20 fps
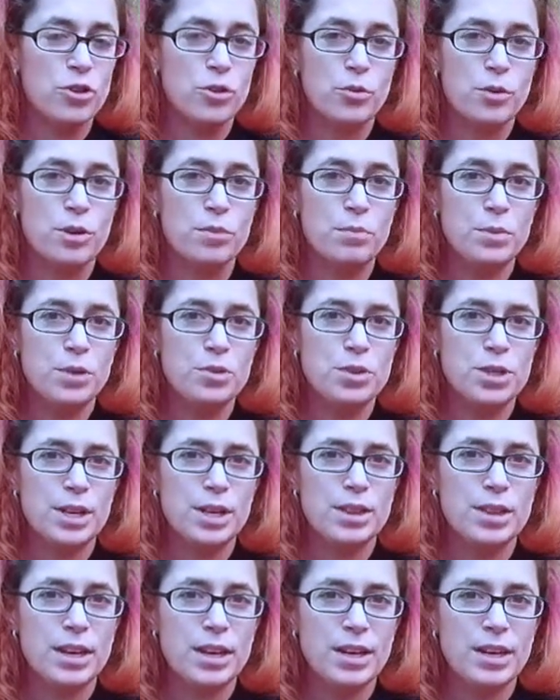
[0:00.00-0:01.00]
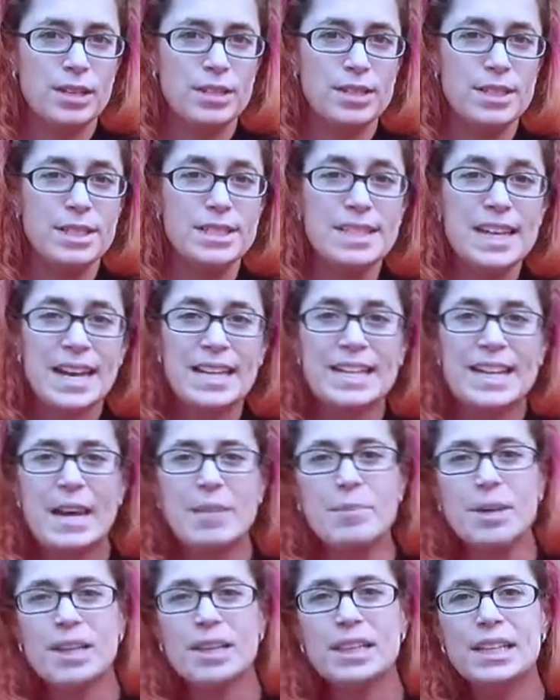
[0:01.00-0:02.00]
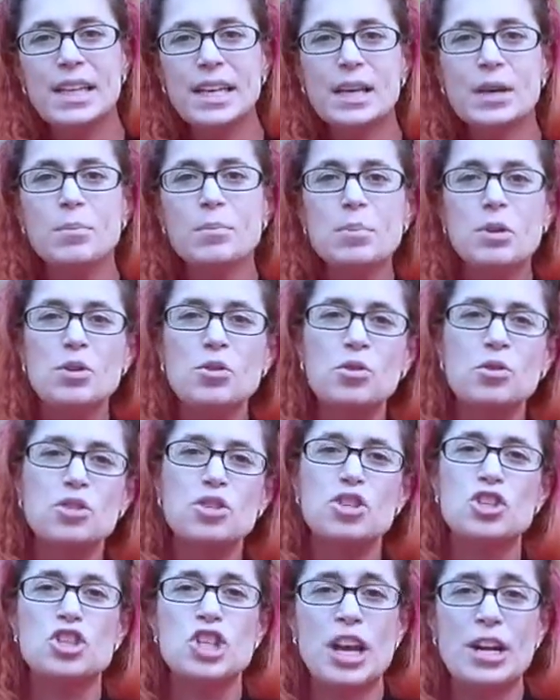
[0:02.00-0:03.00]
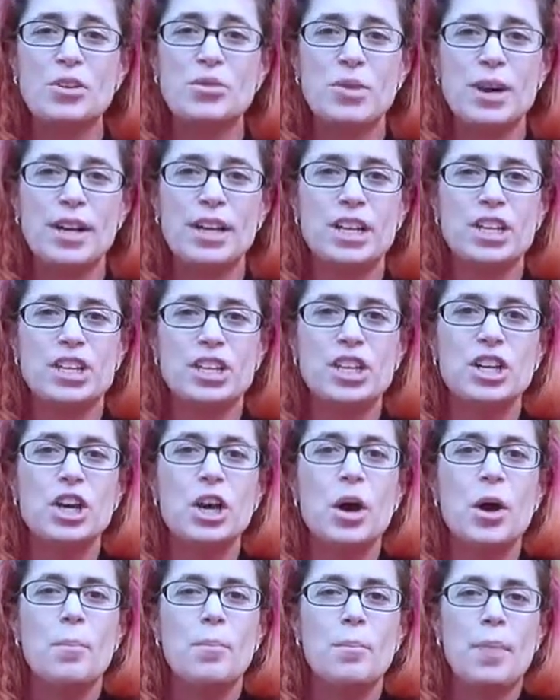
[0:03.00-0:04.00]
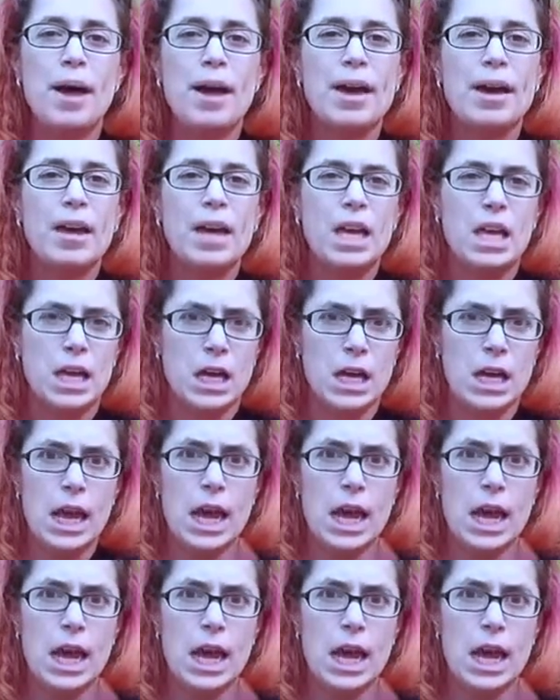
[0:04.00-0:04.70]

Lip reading: So you'll still see some of the old red curtains outro with